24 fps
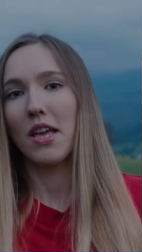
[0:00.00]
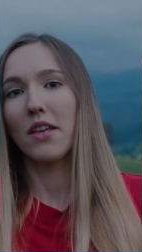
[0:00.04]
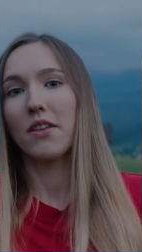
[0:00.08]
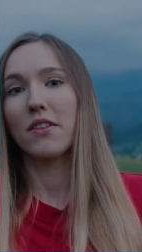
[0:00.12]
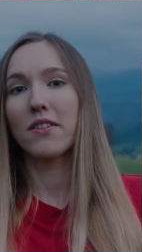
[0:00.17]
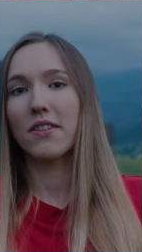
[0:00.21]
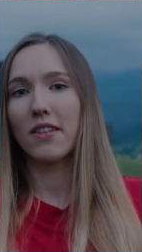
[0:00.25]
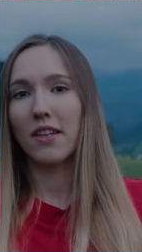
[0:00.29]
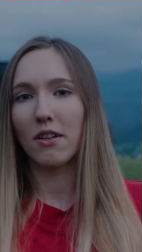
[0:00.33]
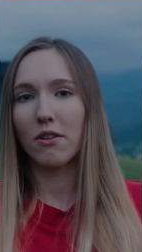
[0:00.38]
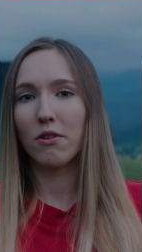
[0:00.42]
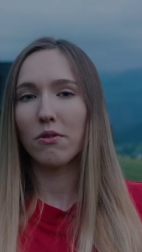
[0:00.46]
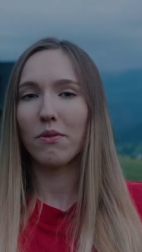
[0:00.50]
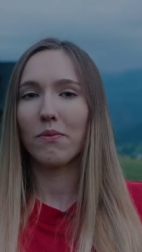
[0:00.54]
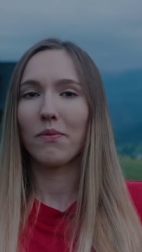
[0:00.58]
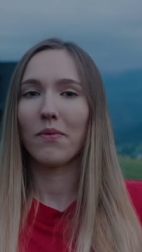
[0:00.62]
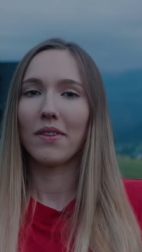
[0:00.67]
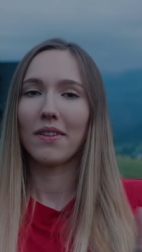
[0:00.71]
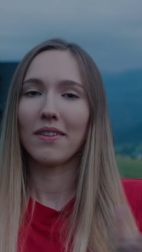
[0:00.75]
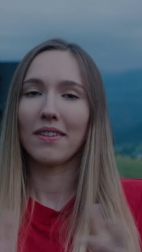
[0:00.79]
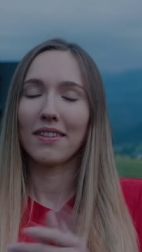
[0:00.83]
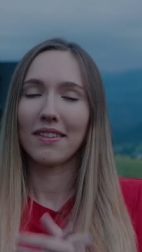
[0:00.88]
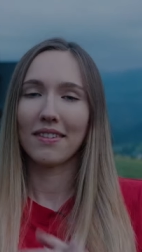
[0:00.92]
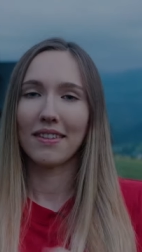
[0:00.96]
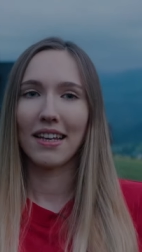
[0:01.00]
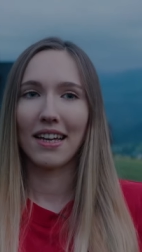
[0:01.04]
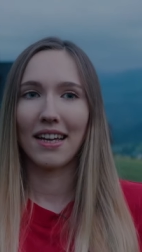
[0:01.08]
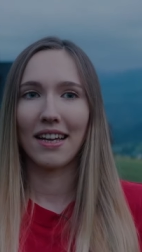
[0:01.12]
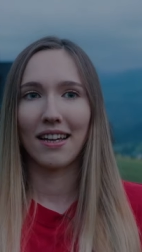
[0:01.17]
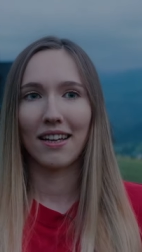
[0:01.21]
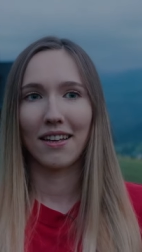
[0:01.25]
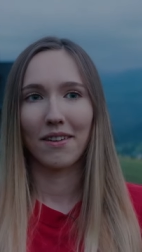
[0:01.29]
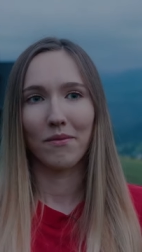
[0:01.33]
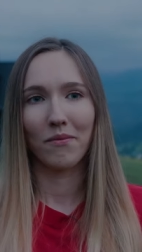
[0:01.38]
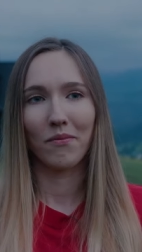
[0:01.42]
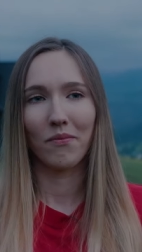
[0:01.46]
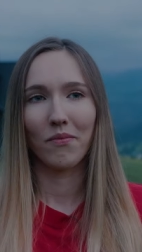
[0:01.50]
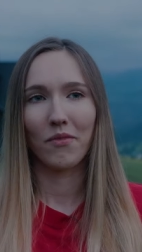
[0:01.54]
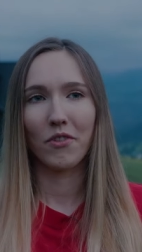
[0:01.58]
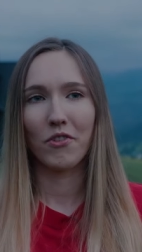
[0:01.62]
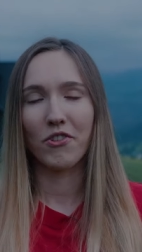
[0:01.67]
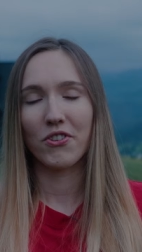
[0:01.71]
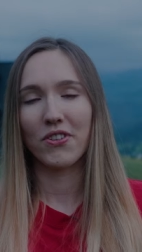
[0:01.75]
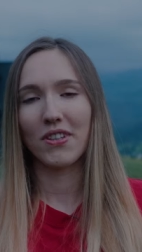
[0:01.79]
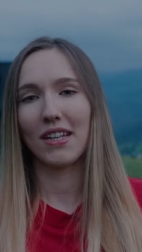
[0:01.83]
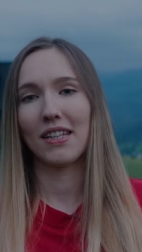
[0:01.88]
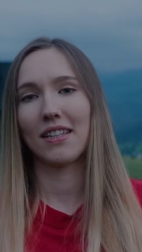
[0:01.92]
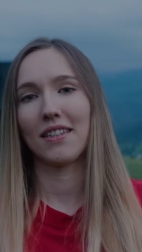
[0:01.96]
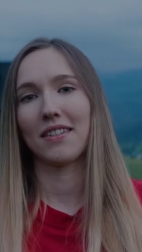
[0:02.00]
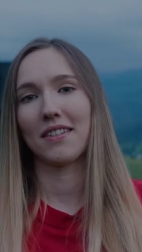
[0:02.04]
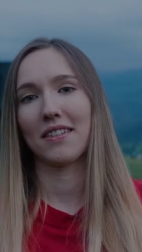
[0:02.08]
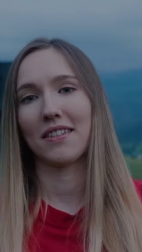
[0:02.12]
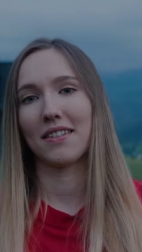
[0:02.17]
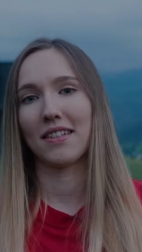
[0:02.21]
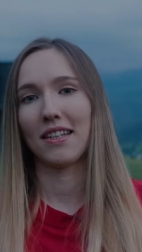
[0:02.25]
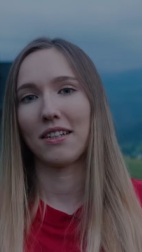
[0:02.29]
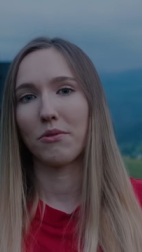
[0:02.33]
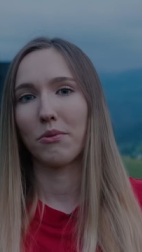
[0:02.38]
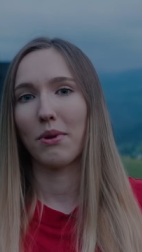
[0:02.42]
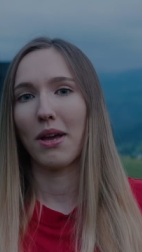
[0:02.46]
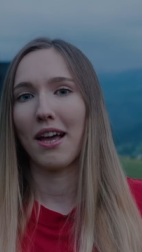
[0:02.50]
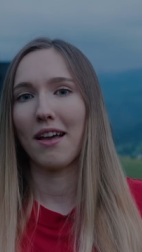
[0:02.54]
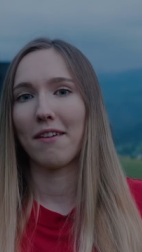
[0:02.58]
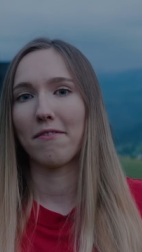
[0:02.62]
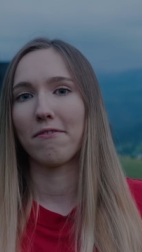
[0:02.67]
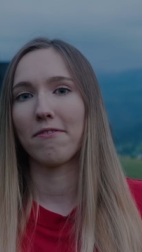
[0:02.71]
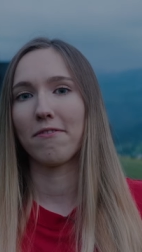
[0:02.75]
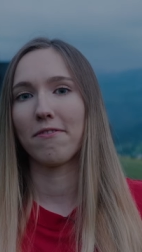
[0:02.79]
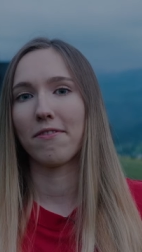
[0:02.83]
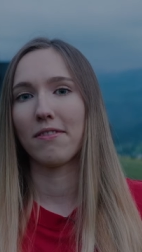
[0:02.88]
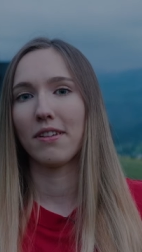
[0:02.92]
So the result is that we have